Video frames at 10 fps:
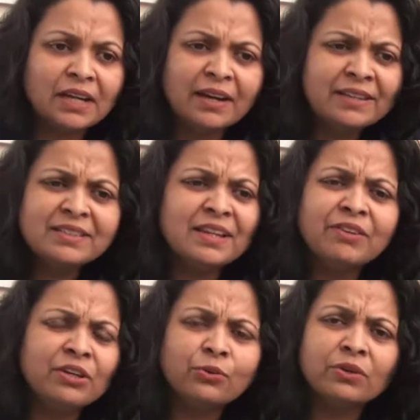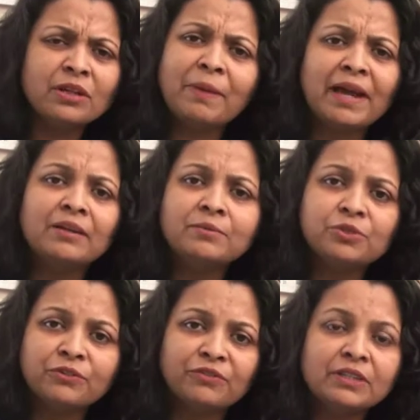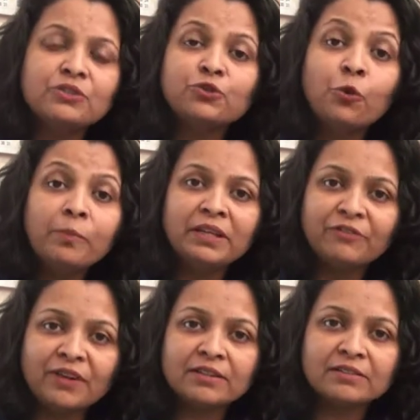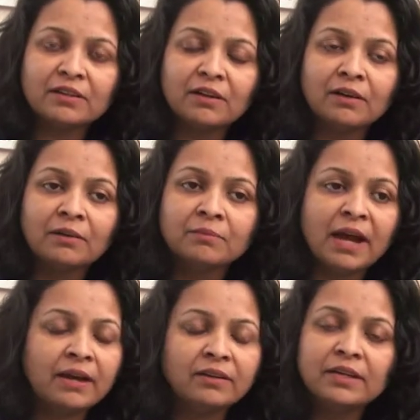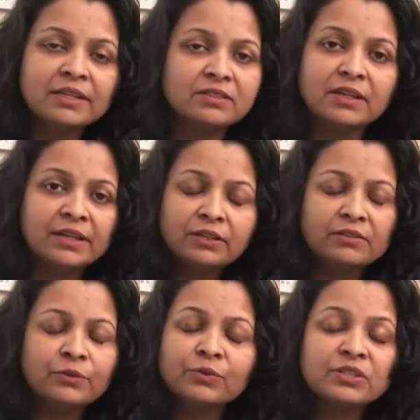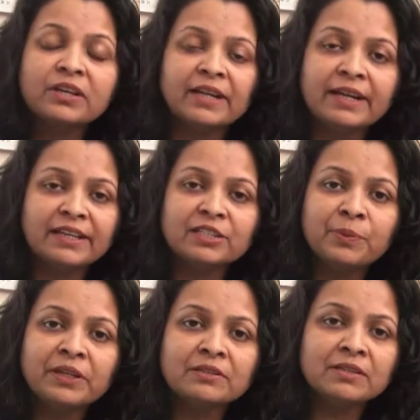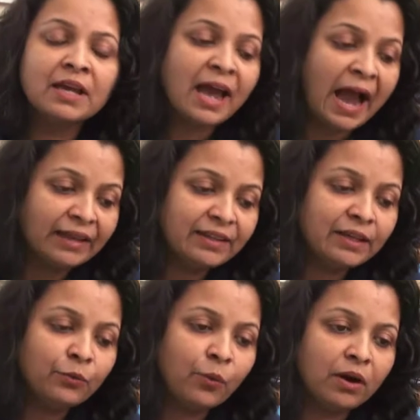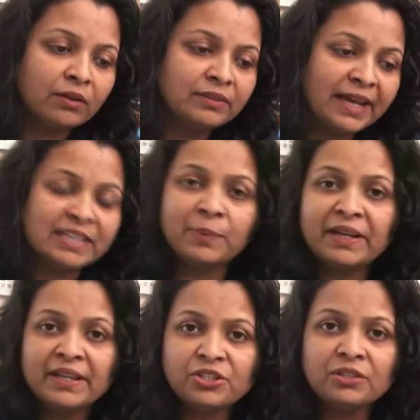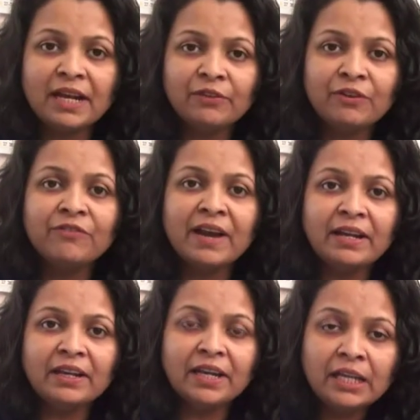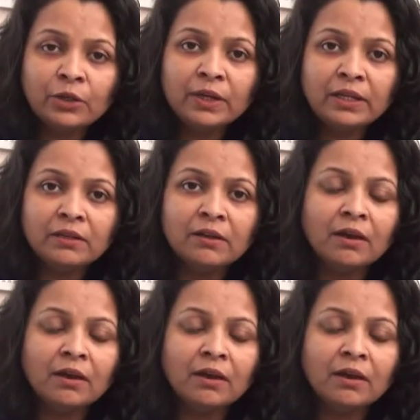it has given a total paradigm shift in so many ways, and it was a great experience. I think the expectation that we went in with